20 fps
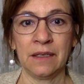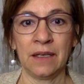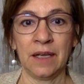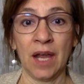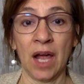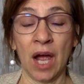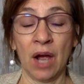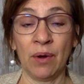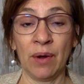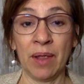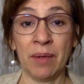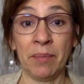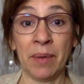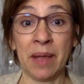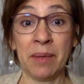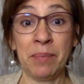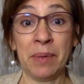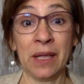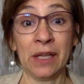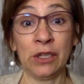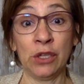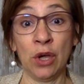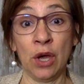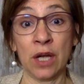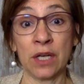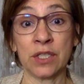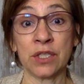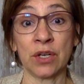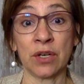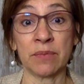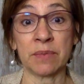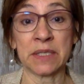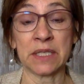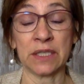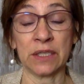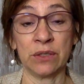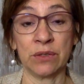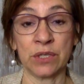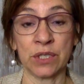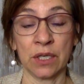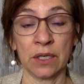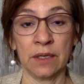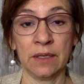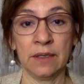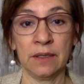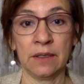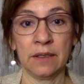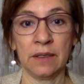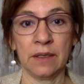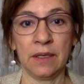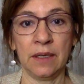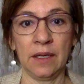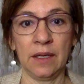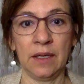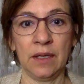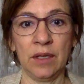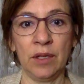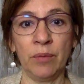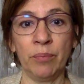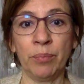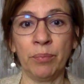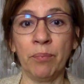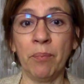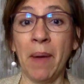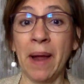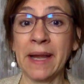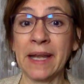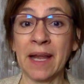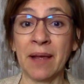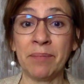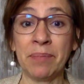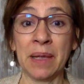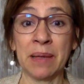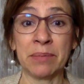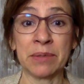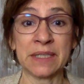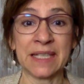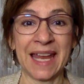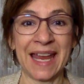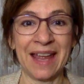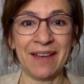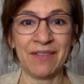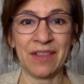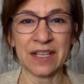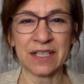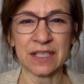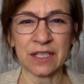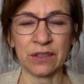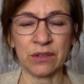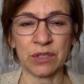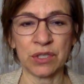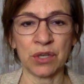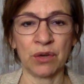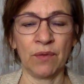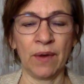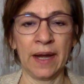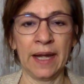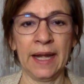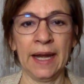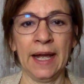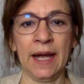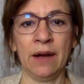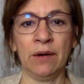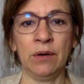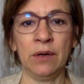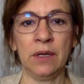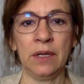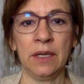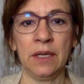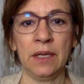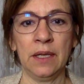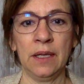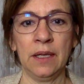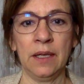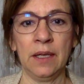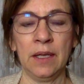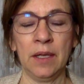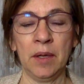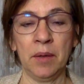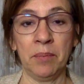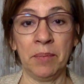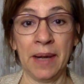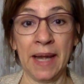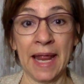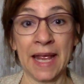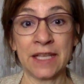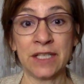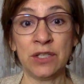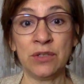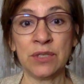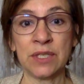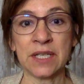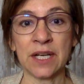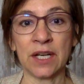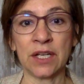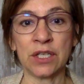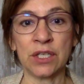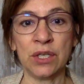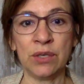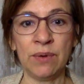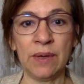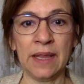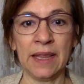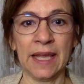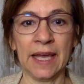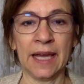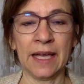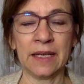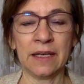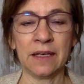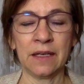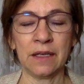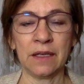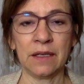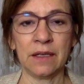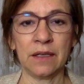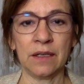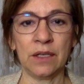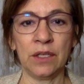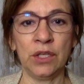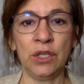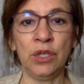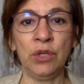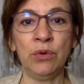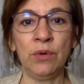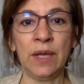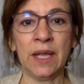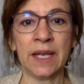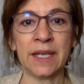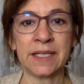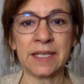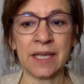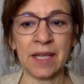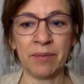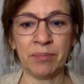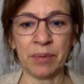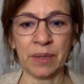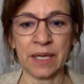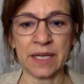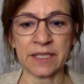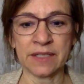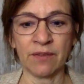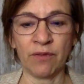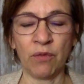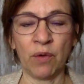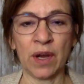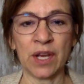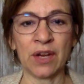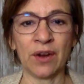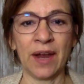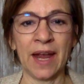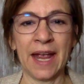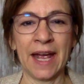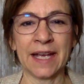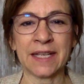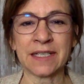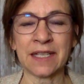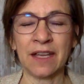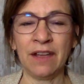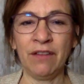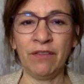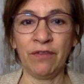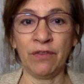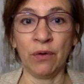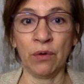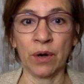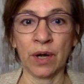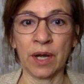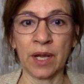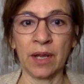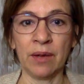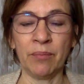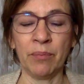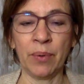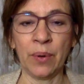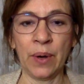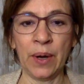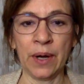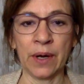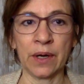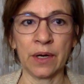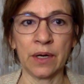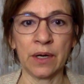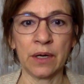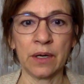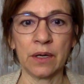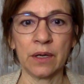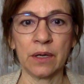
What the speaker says: Now, it might be a long-term solution. You might not be able to have that solution right now. But as you start doing that, you get into that place of what you're asking for in prayer.